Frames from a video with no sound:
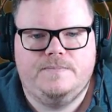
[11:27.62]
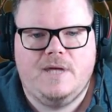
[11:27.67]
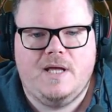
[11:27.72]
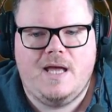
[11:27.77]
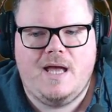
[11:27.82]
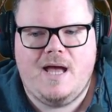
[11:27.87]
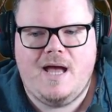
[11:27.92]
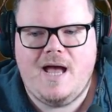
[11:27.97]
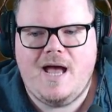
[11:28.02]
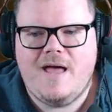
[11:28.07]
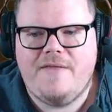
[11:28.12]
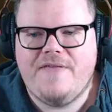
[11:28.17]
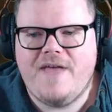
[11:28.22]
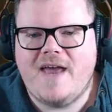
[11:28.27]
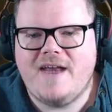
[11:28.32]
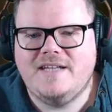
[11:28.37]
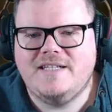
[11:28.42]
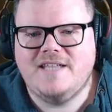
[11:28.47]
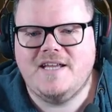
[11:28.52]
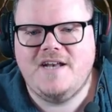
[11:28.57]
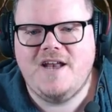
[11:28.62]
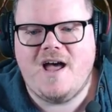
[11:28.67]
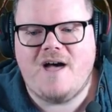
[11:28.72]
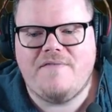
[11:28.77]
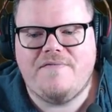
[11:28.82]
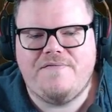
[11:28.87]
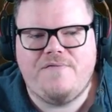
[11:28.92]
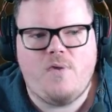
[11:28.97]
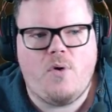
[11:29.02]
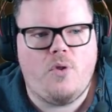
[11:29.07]
And that is enough
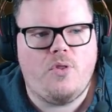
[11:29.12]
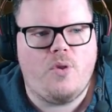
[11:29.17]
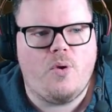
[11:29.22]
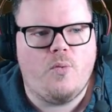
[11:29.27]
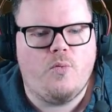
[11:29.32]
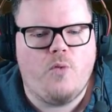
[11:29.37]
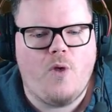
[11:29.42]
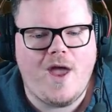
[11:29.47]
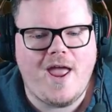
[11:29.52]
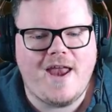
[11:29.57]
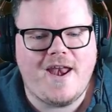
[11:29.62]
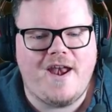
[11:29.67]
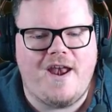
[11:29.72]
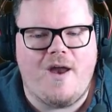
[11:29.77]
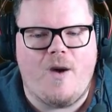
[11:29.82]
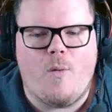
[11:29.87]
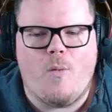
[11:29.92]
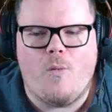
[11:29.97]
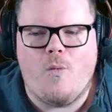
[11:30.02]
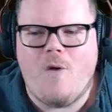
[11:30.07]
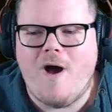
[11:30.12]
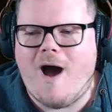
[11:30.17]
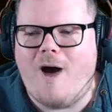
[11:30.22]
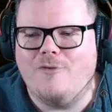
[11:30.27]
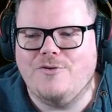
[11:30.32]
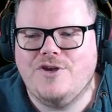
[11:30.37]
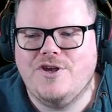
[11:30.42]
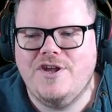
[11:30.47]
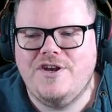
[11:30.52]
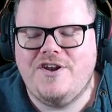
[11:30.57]
for the win. Wow,
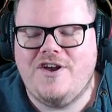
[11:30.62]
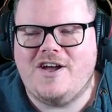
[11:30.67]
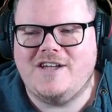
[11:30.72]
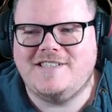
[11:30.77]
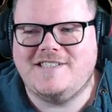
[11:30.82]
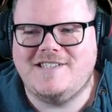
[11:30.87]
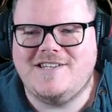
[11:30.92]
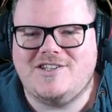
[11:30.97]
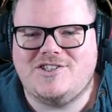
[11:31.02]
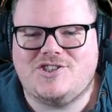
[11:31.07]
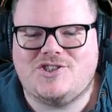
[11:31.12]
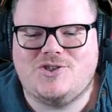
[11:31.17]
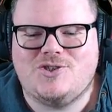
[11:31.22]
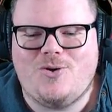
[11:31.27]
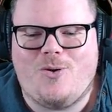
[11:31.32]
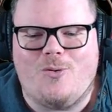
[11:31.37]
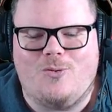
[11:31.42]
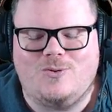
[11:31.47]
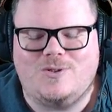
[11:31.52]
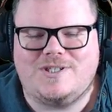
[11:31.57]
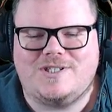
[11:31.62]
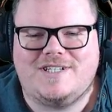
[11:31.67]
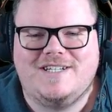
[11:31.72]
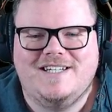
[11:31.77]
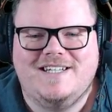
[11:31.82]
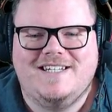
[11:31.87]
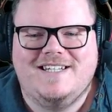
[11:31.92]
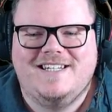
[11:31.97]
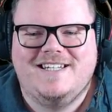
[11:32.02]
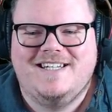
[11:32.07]
United Assault
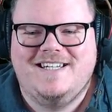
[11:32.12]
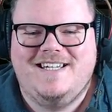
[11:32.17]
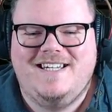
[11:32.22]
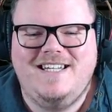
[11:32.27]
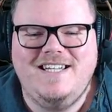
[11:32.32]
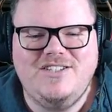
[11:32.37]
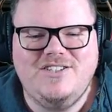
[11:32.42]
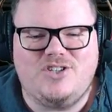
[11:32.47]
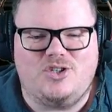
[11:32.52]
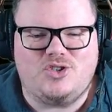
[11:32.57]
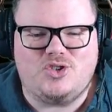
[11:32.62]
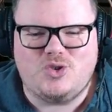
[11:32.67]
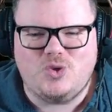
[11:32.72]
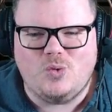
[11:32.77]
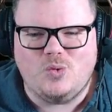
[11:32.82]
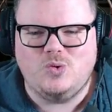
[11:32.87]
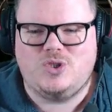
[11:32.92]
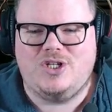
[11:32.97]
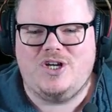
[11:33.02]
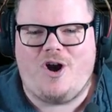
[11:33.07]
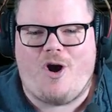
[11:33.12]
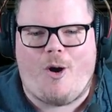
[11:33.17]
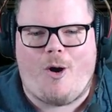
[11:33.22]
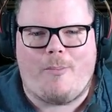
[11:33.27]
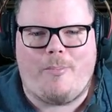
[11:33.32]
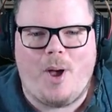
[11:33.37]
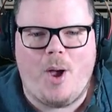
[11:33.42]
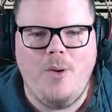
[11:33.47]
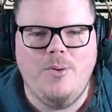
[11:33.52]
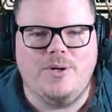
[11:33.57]
is assaulting our
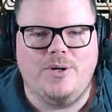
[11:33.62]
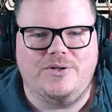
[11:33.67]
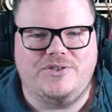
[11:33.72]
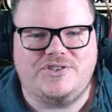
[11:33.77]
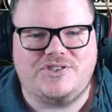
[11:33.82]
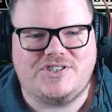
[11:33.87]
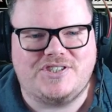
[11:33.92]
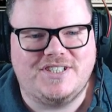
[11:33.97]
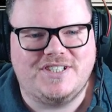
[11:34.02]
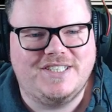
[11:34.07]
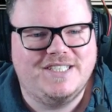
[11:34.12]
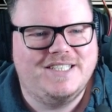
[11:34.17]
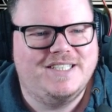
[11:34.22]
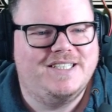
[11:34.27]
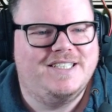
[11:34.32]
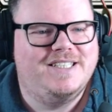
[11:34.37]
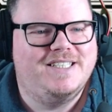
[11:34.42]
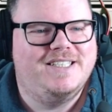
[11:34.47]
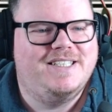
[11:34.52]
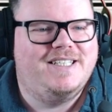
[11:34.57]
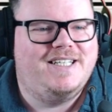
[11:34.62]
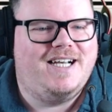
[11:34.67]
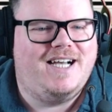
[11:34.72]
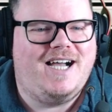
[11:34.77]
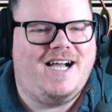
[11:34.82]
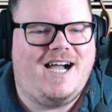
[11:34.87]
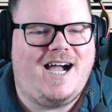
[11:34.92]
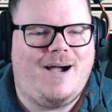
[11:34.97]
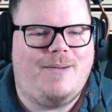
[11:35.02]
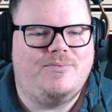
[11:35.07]
opponents.
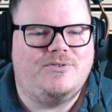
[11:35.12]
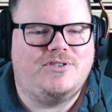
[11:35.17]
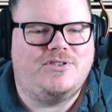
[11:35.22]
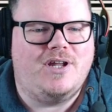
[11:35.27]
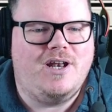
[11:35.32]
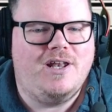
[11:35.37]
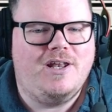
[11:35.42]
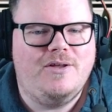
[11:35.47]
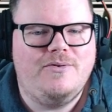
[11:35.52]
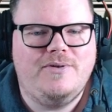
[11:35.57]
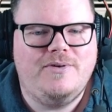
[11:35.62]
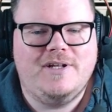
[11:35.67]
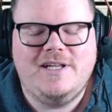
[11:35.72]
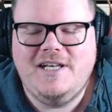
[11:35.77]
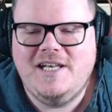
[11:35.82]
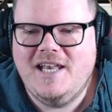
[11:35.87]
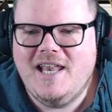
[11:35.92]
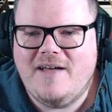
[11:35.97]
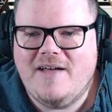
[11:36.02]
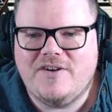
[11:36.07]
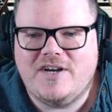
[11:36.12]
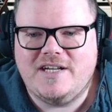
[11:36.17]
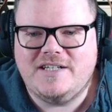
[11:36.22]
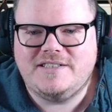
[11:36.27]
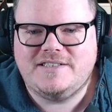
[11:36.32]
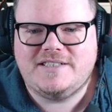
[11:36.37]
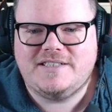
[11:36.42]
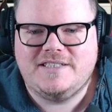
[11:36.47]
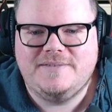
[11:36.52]
Absolutely loving it.